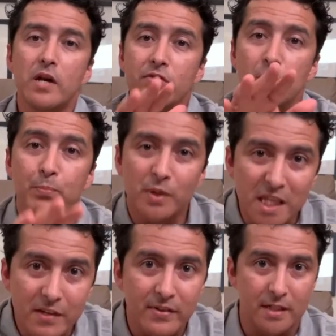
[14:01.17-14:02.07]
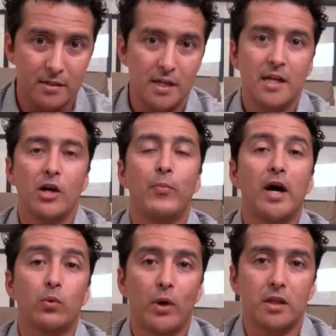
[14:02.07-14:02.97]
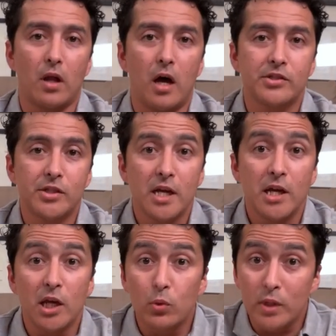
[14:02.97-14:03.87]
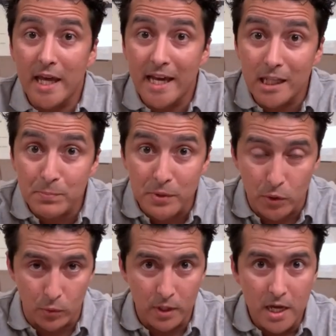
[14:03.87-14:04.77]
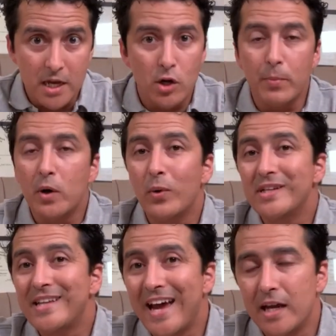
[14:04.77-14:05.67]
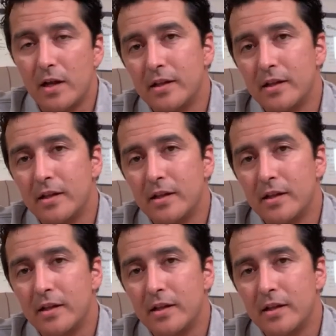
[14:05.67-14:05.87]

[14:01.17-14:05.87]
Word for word: whatever you believe in, about weight loss, it will help you no matter what diet.